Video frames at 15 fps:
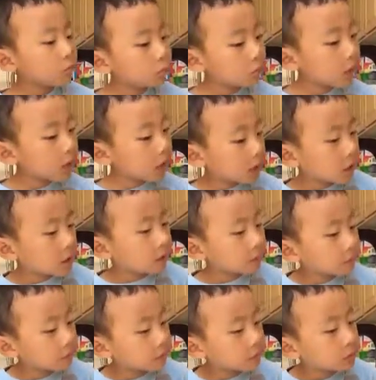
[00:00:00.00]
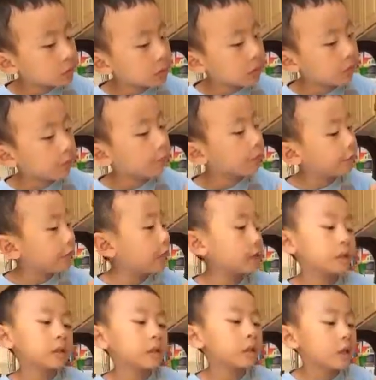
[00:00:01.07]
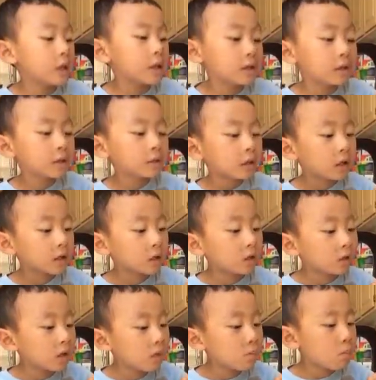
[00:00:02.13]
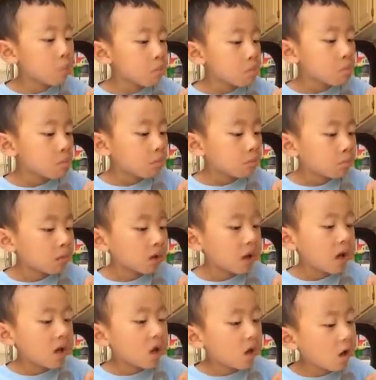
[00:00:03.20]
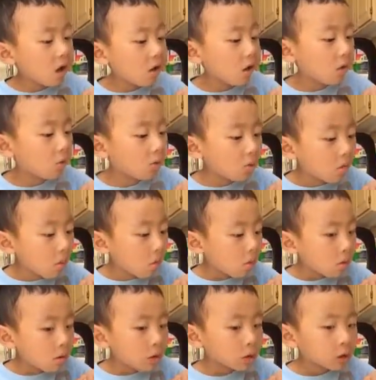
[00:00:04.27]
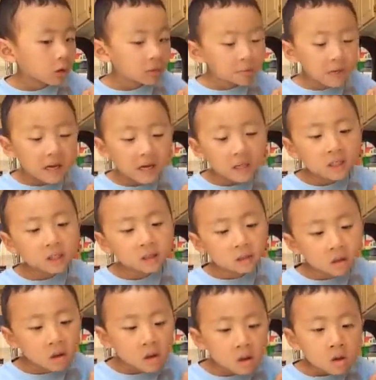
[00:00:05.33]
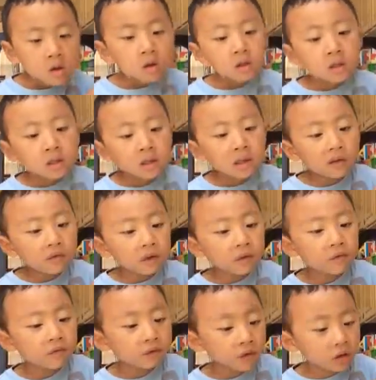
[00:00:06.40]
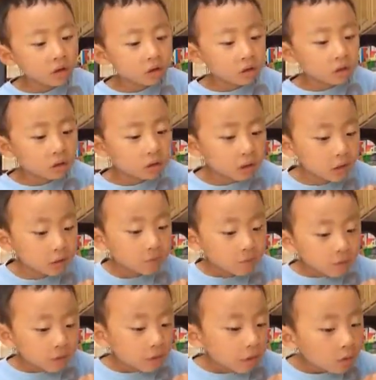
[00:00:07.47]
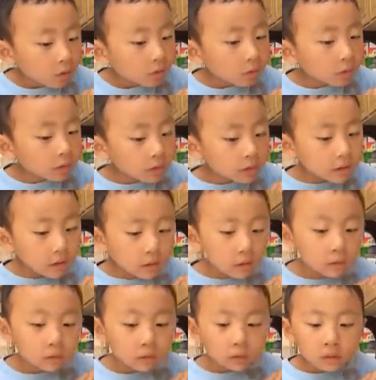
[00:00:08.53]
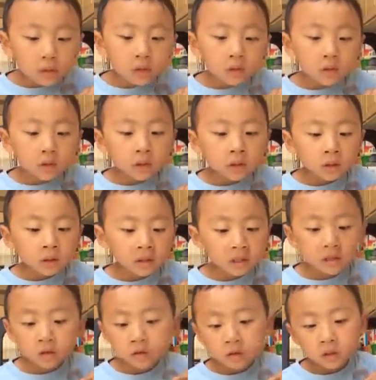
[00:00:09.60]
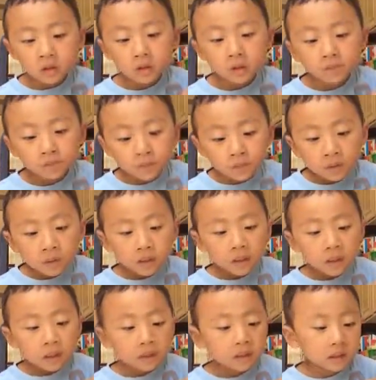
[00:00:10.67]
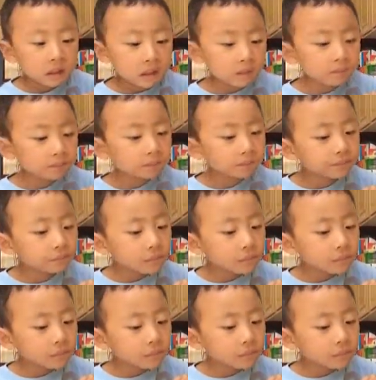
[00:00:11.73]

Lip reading: We have to save Fiercely, I told him. But how? Jim asked. Saving Fiercely. We scary, I said.